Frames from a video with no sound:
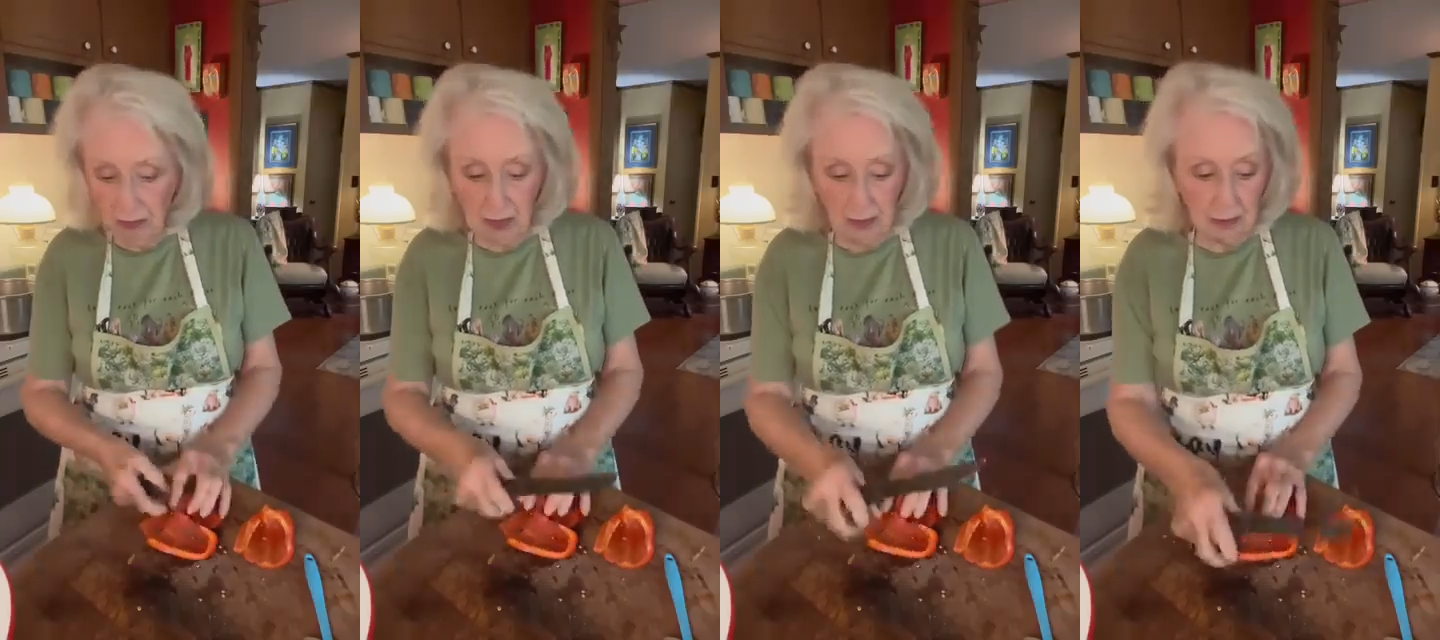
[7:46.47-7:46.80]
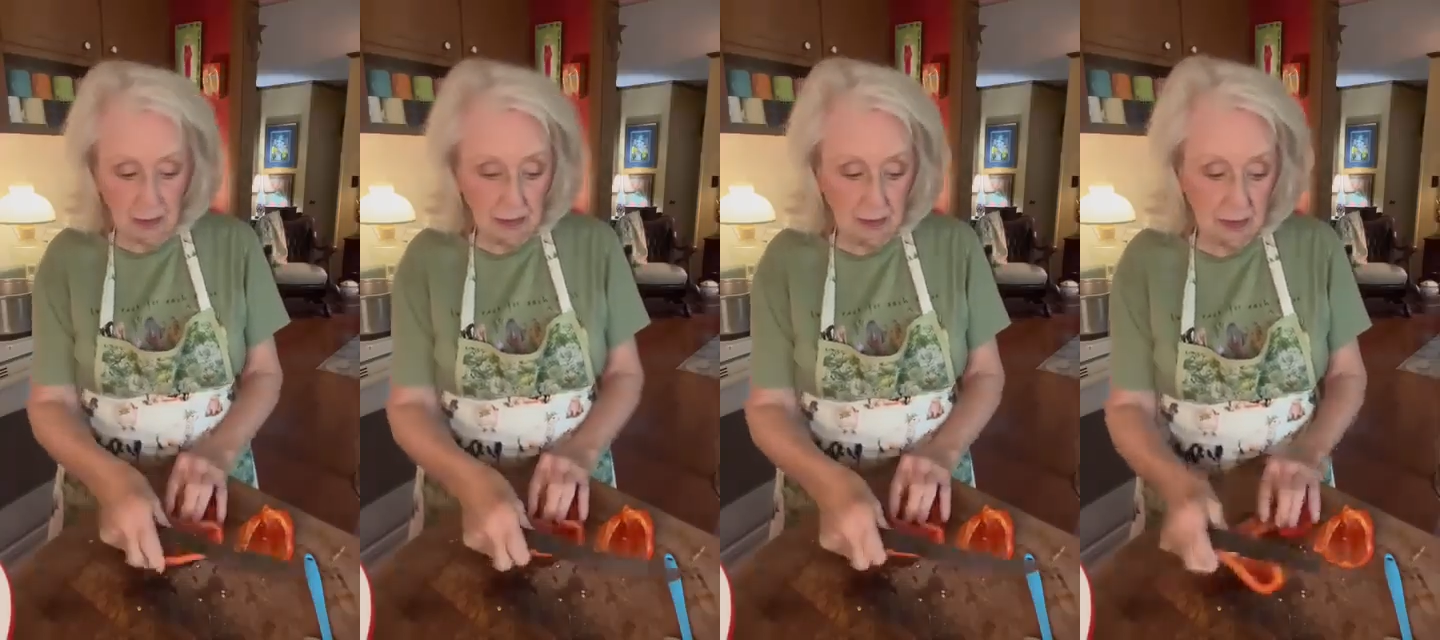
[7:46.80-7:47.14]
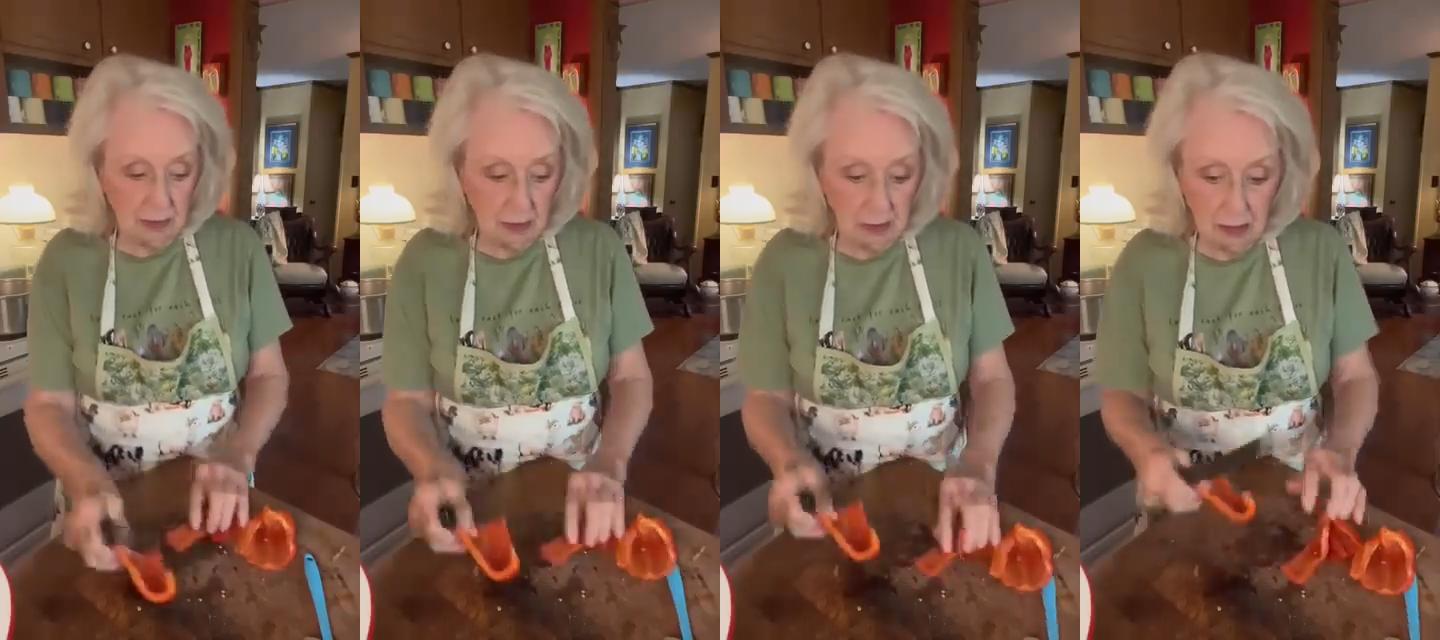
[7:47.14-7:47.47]
pepper
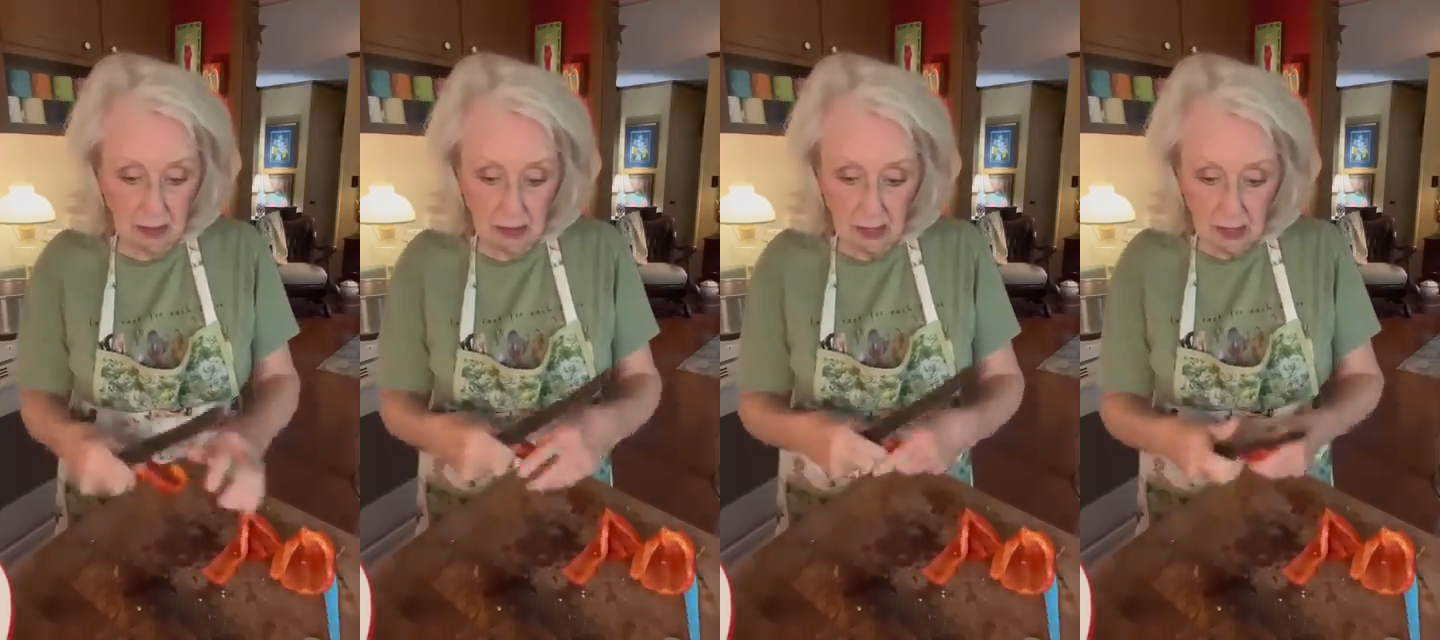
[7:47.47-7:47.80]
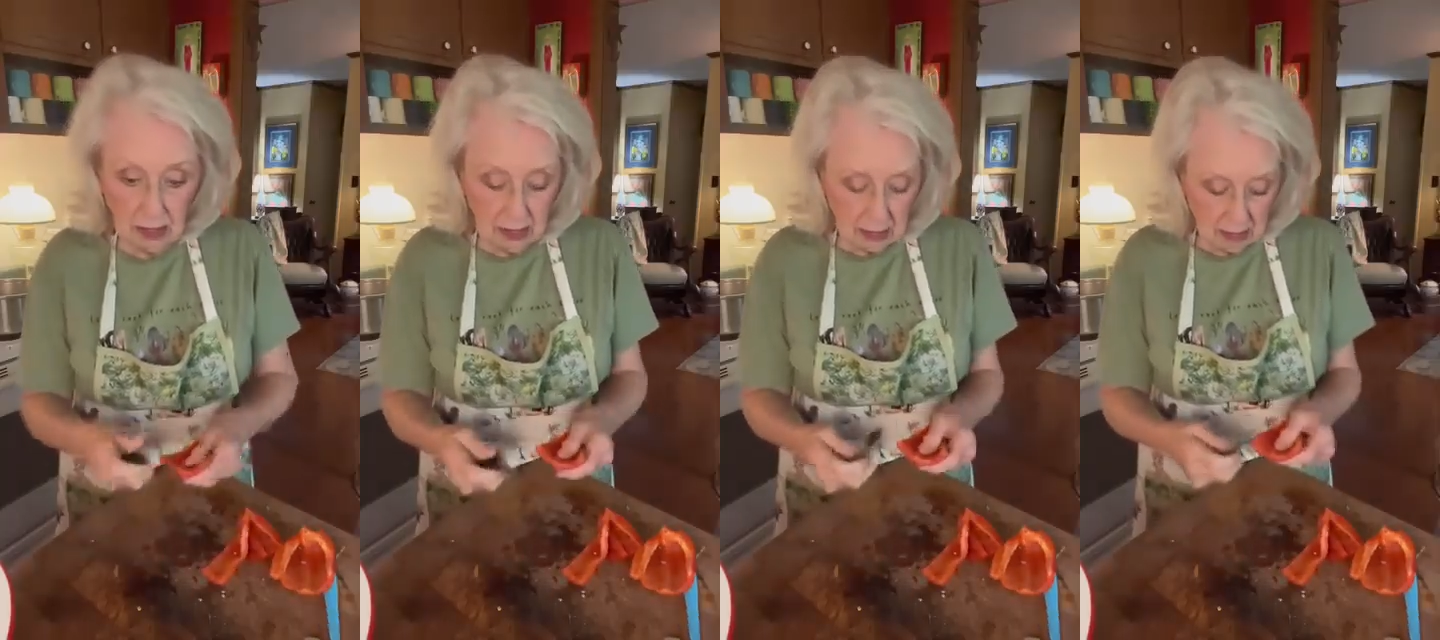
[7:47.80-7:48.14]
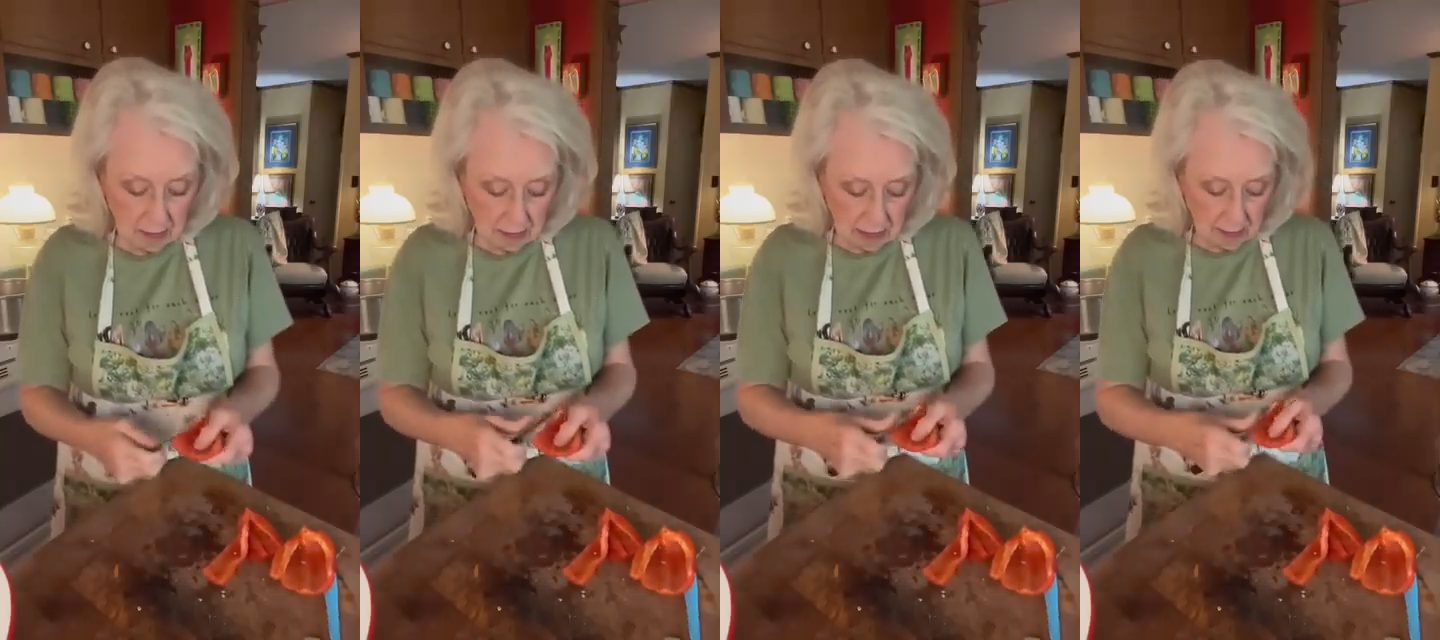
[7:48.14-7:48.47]

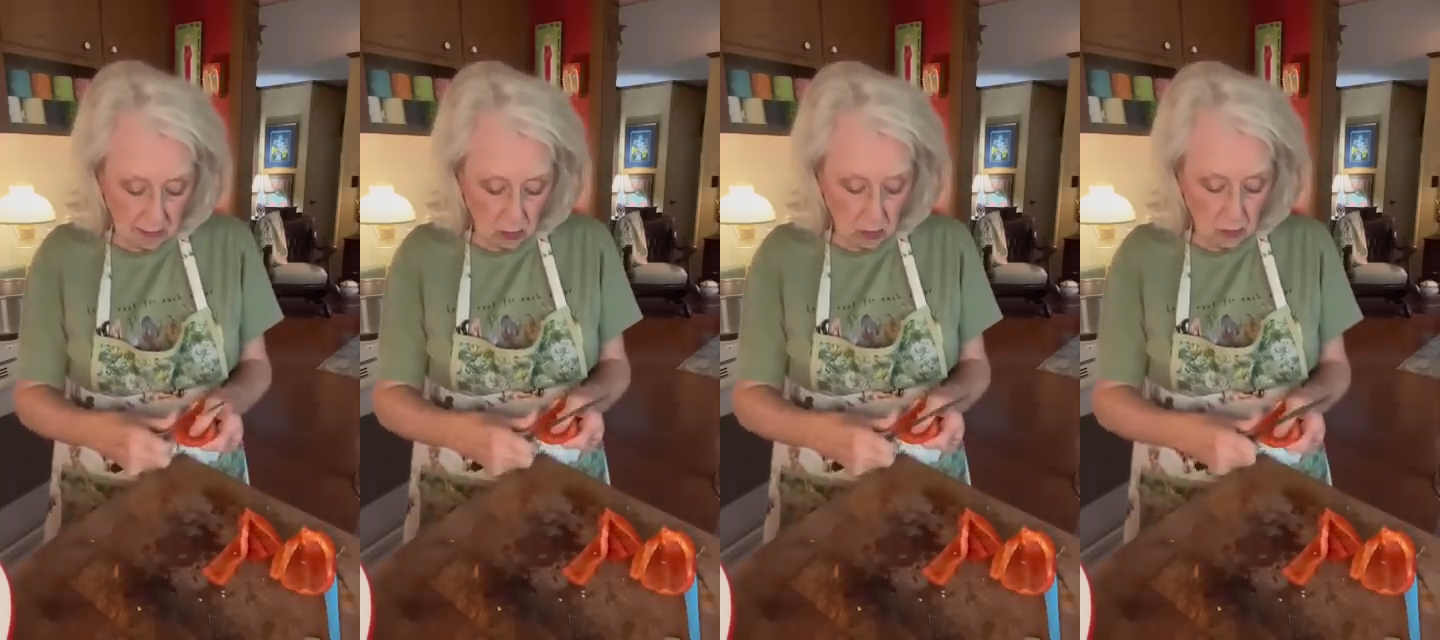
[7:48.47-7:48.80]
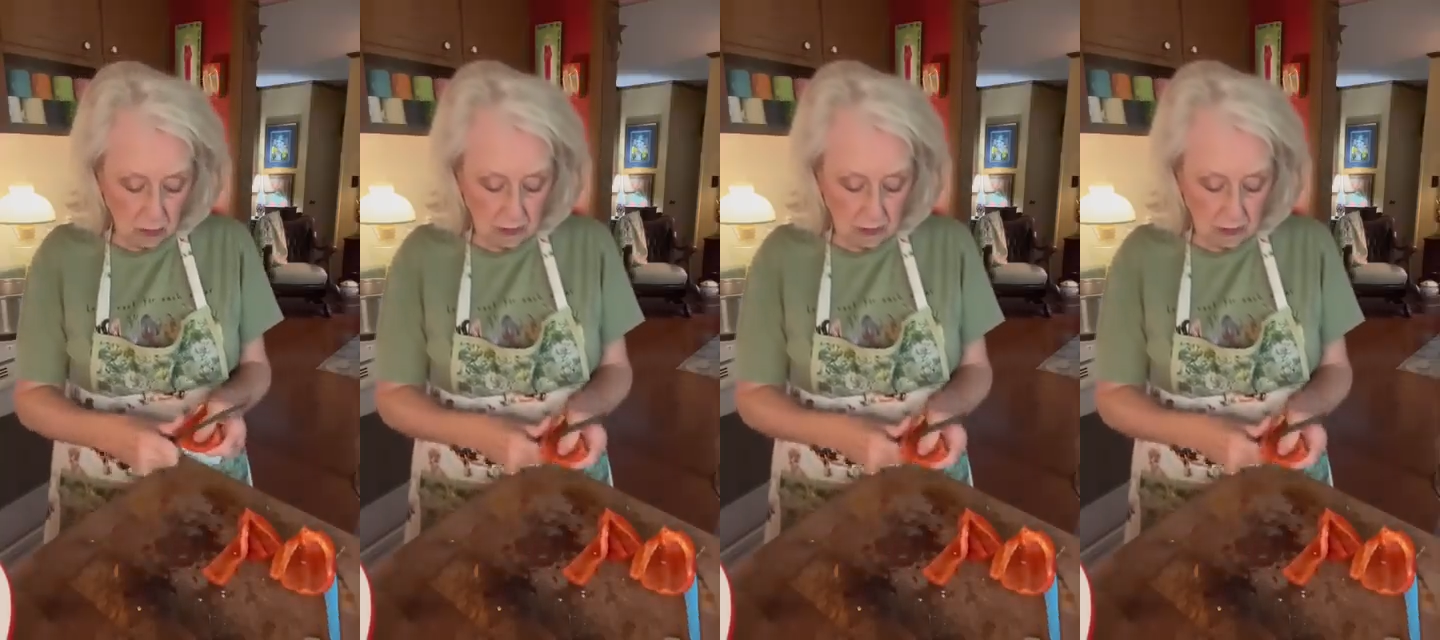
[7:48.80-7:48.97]
in my bowl.